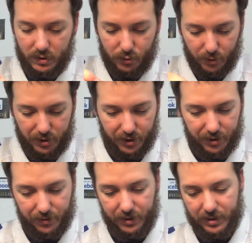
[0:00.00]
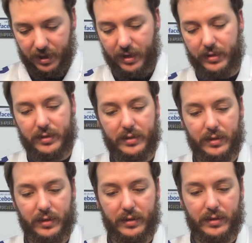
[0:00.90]
what you're going to do in this case
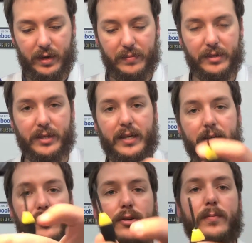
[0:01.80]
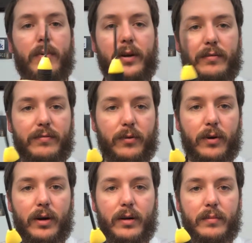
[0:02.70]
is I'm using a
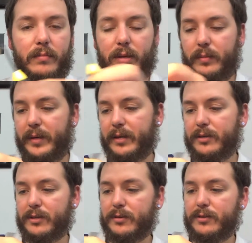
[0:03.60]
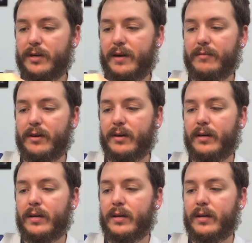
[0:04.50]
2.4mm screwdriver.